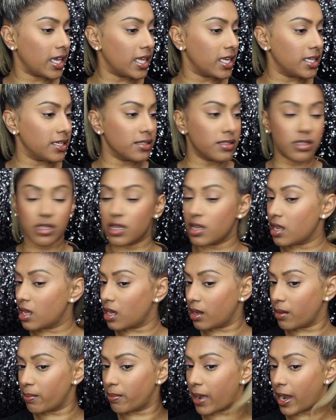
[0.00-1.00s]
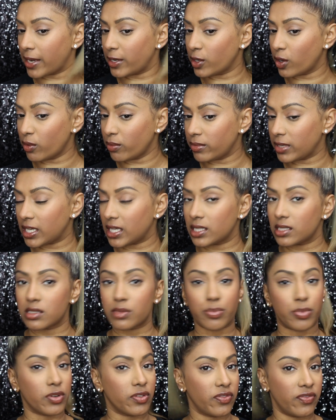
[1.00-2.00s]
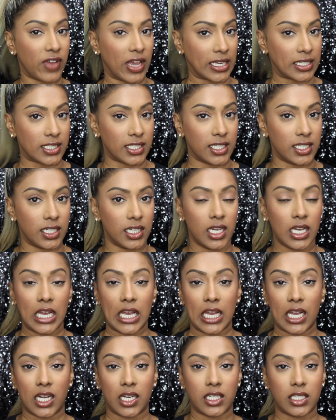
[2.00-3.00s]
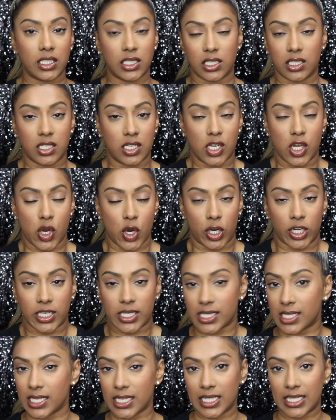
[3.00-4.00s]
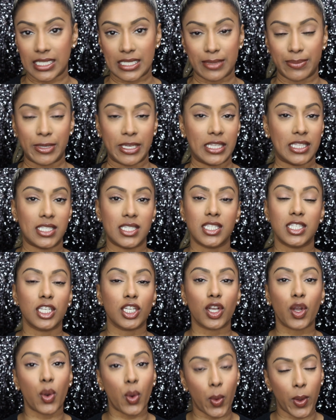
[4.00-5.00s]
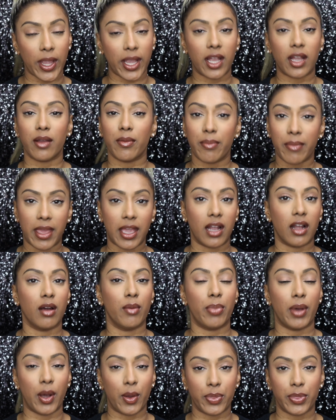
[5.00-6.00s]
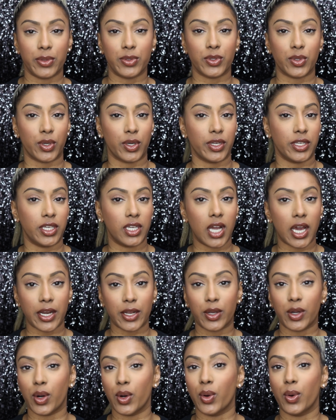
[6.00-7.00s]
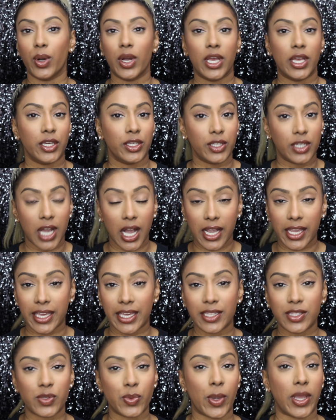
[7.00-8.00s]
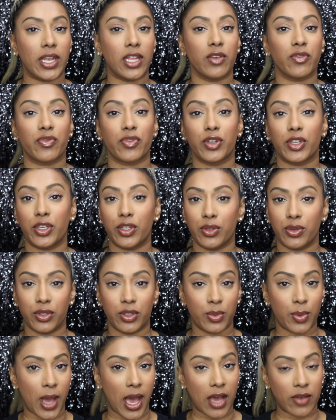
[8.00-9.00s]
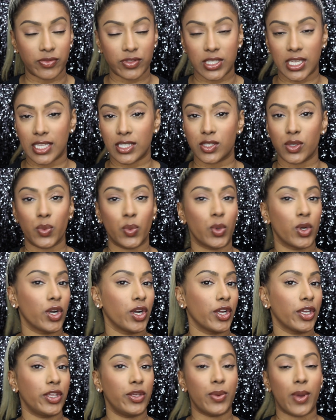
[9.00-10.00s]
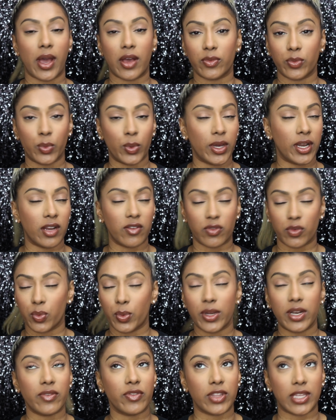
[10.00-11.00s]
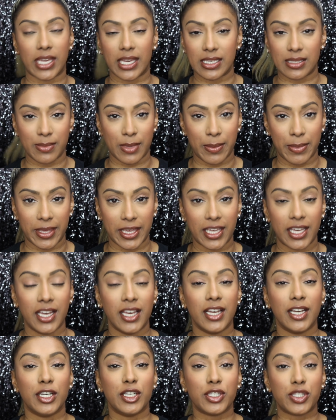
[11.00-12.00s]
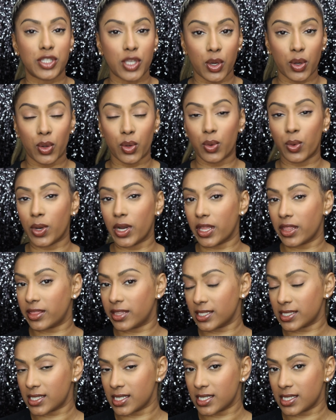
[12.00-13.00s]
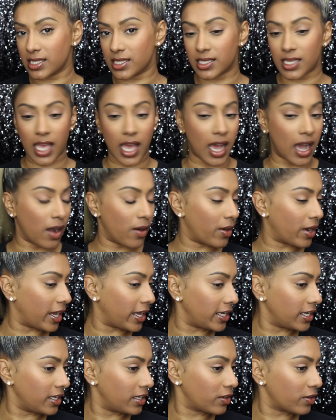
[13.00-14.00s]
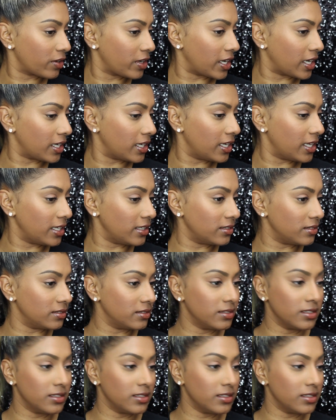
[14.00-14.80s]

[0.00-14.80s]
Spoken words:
It is by no means perfected, nor does it need to be. This is a quick makeup out the door. You gotta go. You got kids waiting for you. You have to get to work. You have whatever the case may be. So this is how I created it.